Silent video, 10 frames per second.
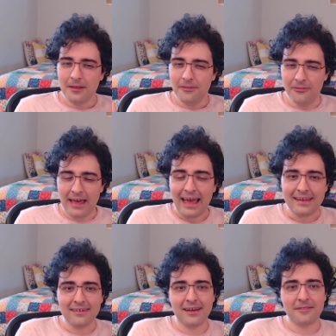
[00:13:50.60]

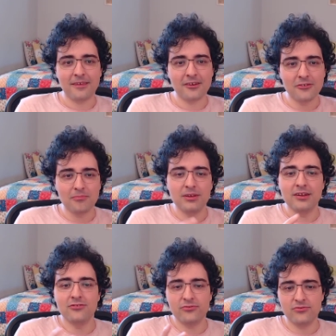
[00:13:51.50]
That, I think, could be an
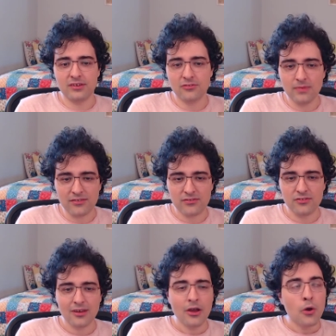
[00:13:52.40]
interesting twist.
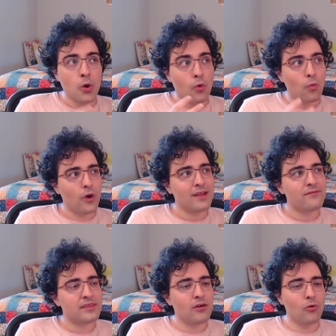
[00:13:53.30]
What if
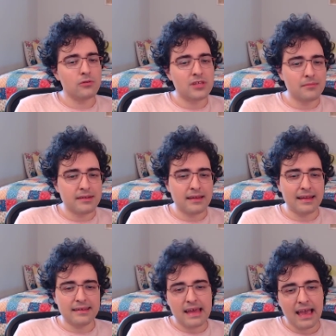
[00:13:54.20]
the ultimate
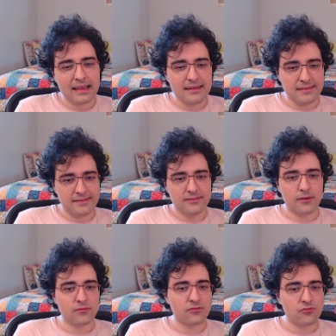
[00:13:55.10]
antagonist
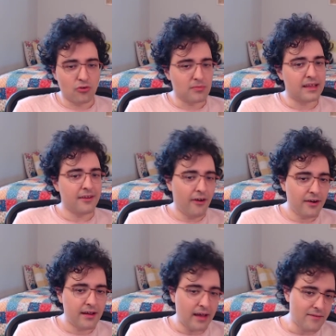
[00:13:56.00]
of the Stormlight
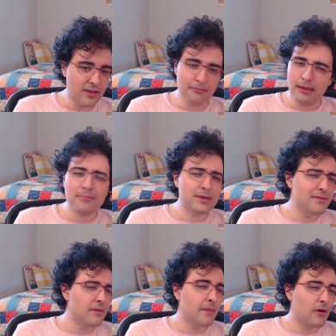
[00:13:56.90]
Archive, and maybe
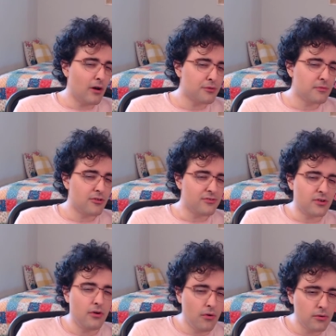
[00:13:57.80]
even the Cosmere as a
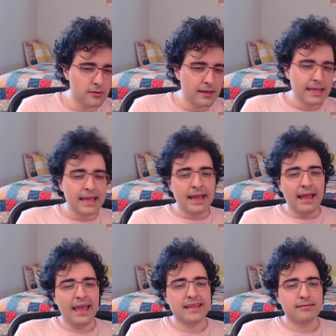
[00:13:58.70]
whole,
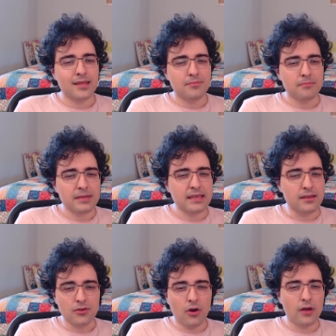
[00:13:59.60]
ends up
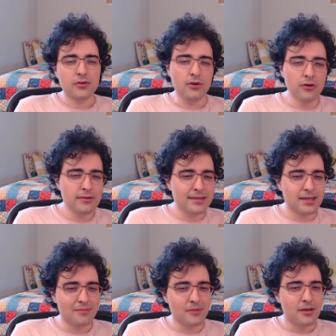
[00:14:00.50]
being not
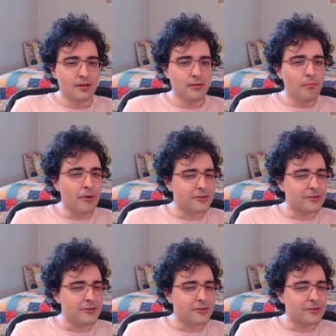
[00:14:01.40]
Odium, but